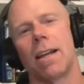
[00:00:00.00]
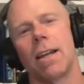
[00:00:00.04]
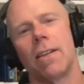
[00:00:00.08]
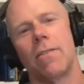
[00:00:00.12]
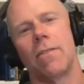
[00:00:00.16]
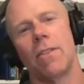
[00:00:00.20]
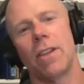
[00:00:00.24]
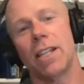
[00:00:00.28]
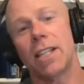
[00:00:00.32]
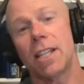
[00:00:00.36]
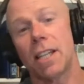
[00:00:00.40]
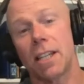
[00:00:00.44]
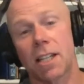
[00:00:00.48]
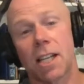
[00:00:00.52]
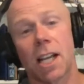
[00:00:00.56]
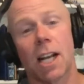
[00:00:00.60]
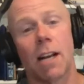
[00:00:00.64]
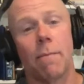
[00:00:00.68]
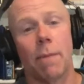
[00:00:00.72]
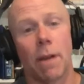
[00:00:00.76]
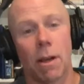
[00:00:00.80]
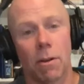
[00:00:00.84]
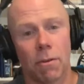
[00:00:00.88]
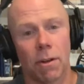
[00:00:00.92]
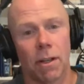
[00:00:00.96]
This is going to
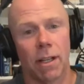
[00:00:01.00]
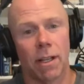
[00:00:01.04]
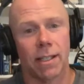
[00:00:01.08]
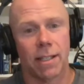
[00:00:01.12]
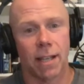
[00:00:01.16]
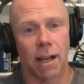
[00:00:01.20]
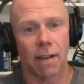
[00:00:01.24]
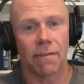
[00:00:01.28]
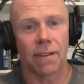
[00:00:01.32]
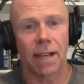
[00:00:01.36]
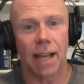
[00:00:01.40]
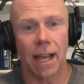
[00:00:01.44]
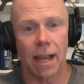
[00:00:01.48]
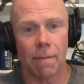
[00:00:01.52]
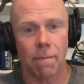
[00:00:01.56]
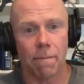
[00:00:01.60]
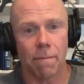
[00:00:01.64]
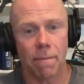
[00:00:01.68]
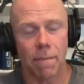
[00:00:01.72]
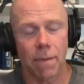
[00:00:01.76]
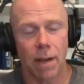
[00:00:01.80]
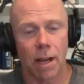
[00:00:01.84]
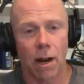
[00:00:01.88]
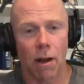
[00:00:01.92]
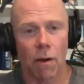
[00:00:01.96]
be a really tough game.
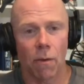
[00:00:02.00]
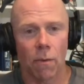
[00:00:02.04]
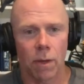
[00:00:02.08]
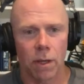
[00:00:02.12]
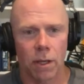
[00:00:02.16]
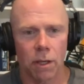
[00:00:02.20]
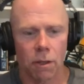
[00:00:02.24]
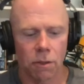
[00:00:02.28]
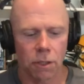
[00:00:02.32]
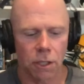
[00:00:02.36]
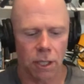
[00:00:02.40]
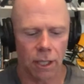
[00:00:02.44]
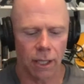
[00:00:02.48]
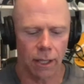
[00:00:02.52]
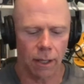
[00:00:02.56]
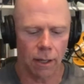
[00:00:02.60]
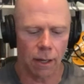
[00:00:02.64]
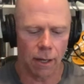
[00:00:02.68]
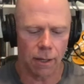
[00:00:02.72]
Usually